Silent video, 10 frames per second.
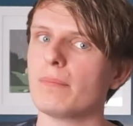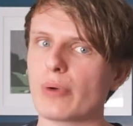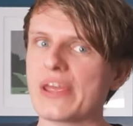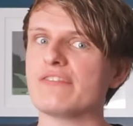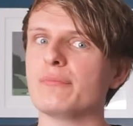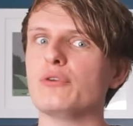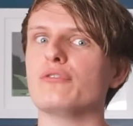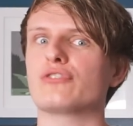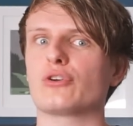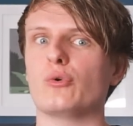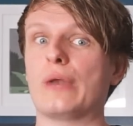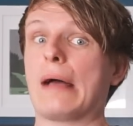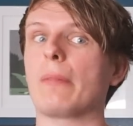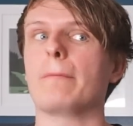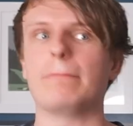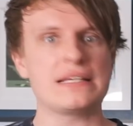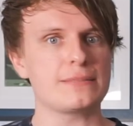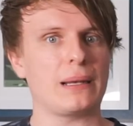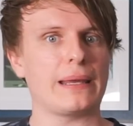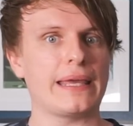Brave move to call out the
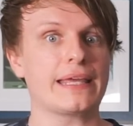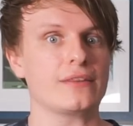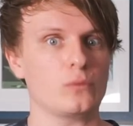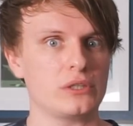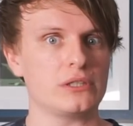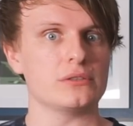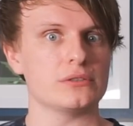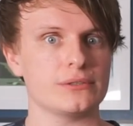best player in the world.